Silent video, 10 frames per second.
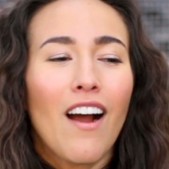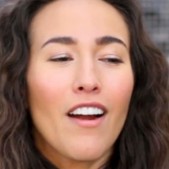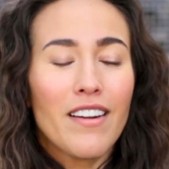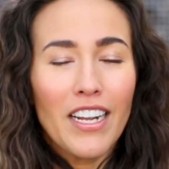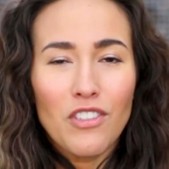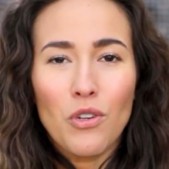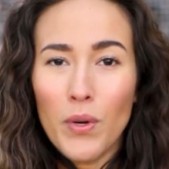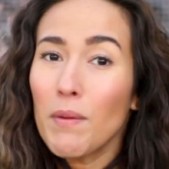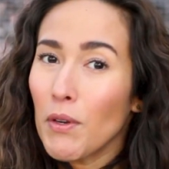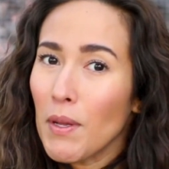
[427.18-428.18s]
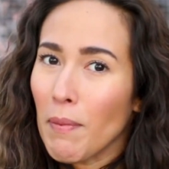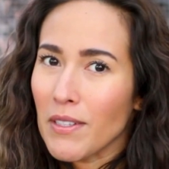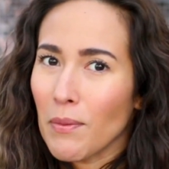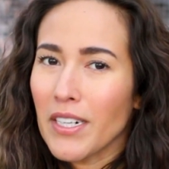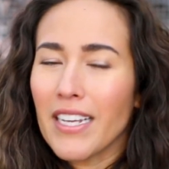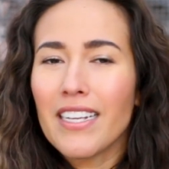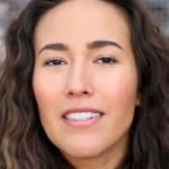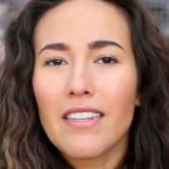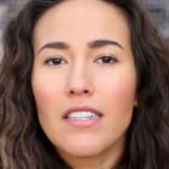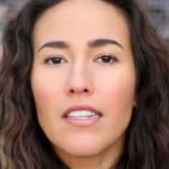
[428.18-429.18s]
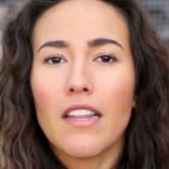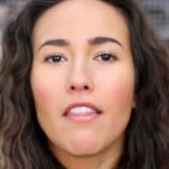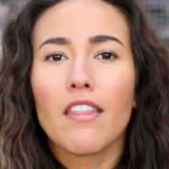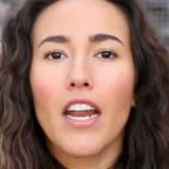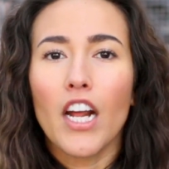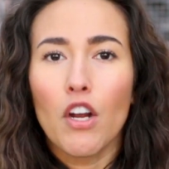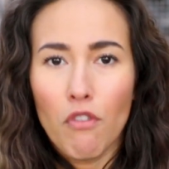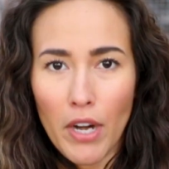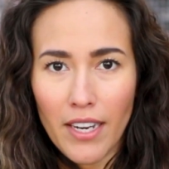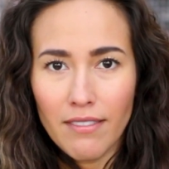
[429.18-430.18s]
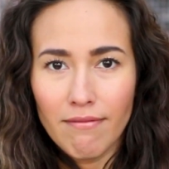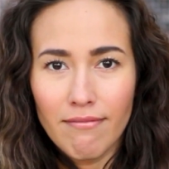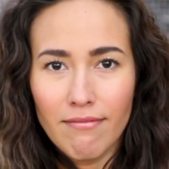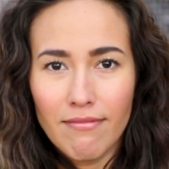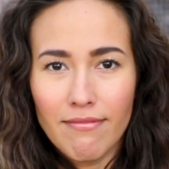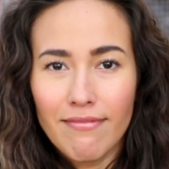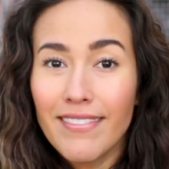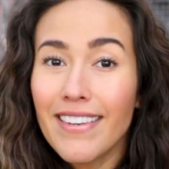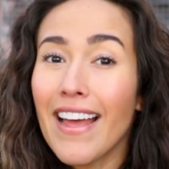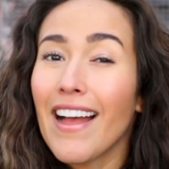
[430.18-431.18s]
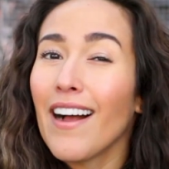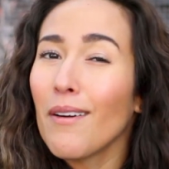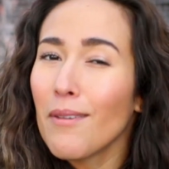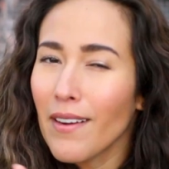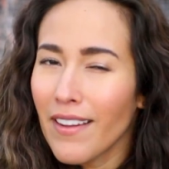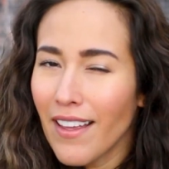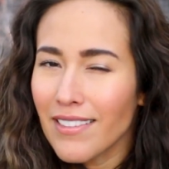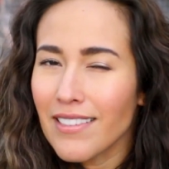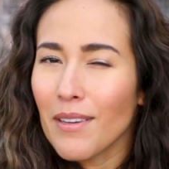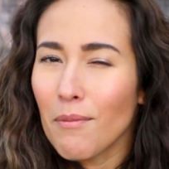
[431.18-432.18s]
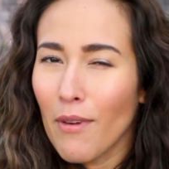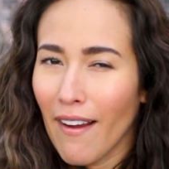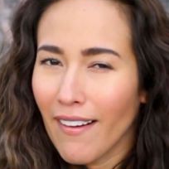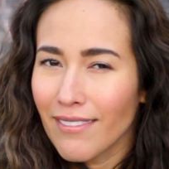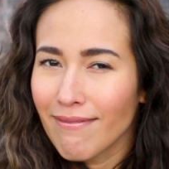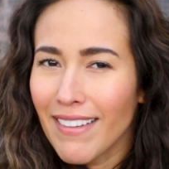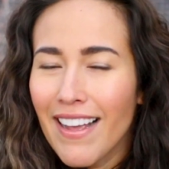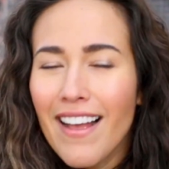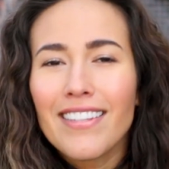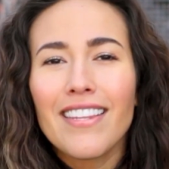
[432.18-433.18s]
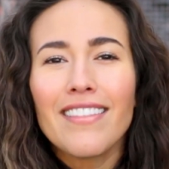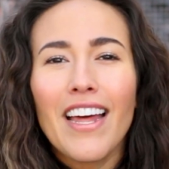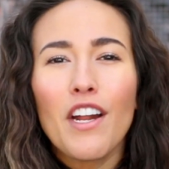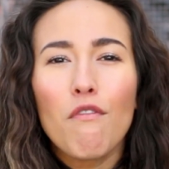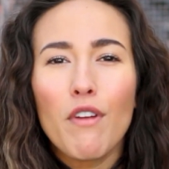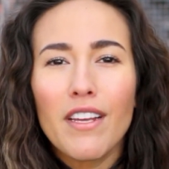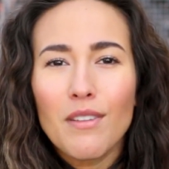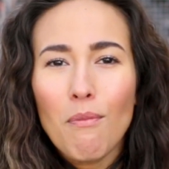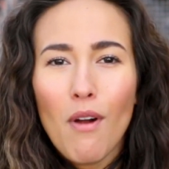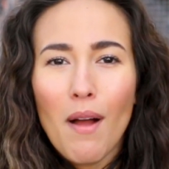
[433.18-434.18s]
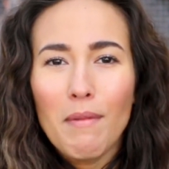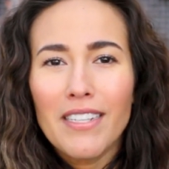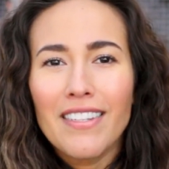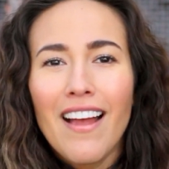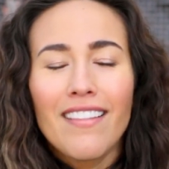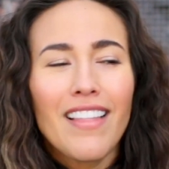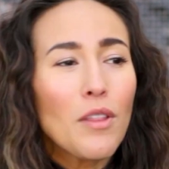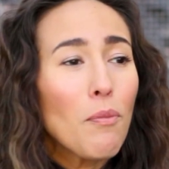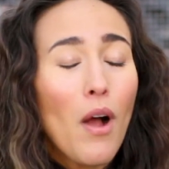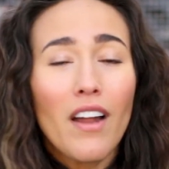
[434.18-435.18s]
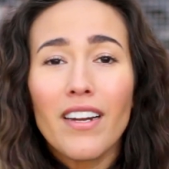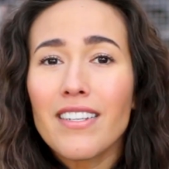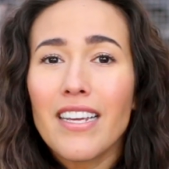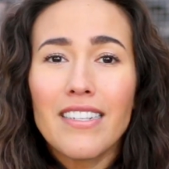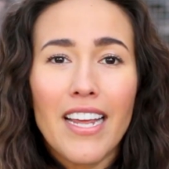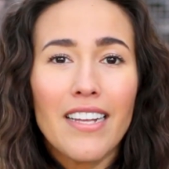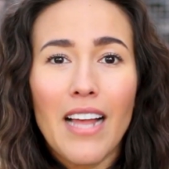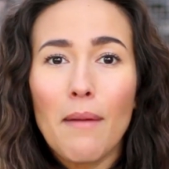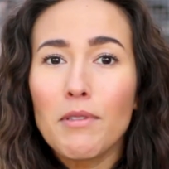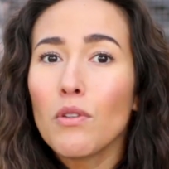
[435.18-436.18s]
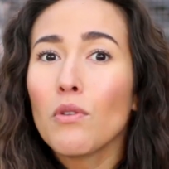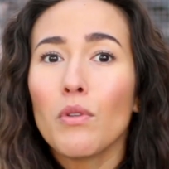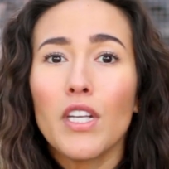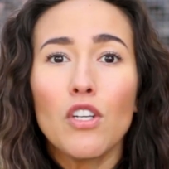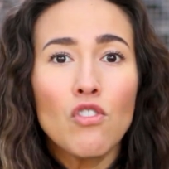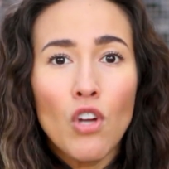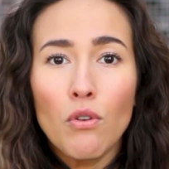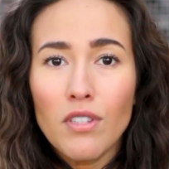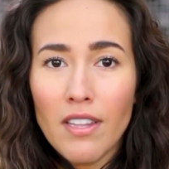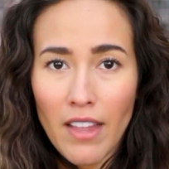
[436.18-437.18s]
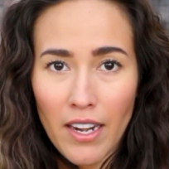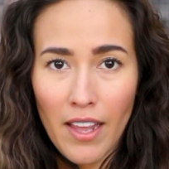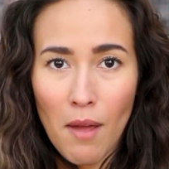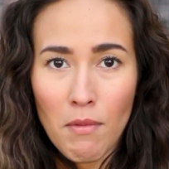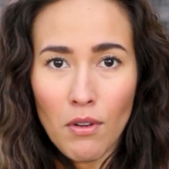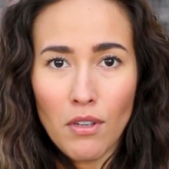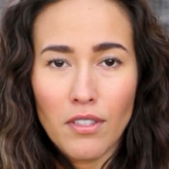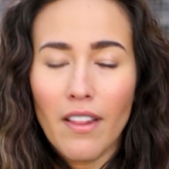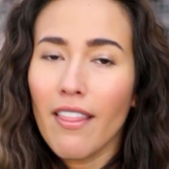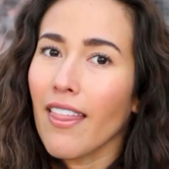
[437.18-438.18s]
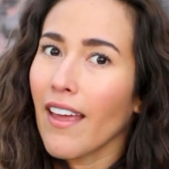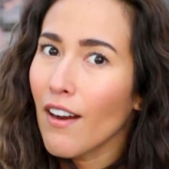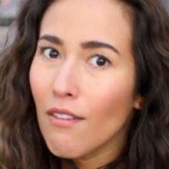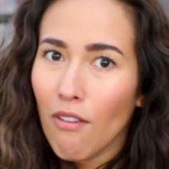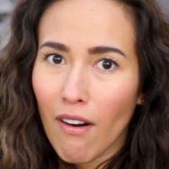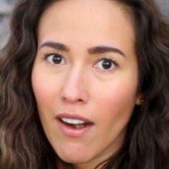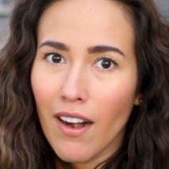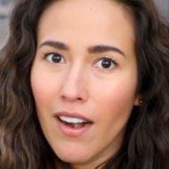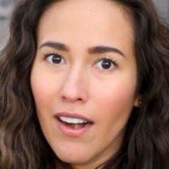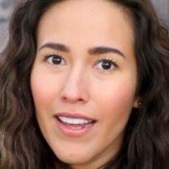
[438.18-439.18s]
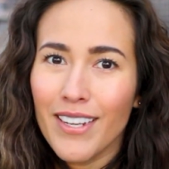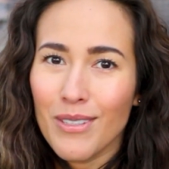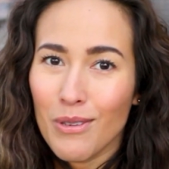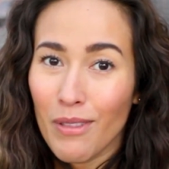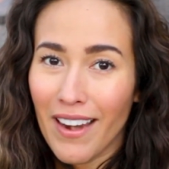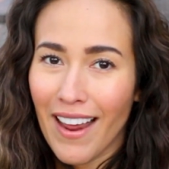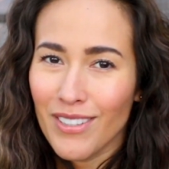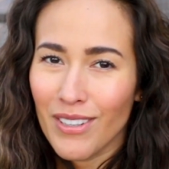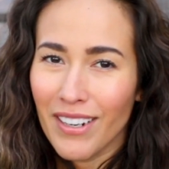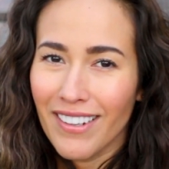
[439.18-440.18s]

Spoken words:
our next green beauty buzzword is synthetic free. Now we're getting somewhere. Synthetic free is a promise that the product contains absolutely no synthetic chemicals, therefore it is truly natural.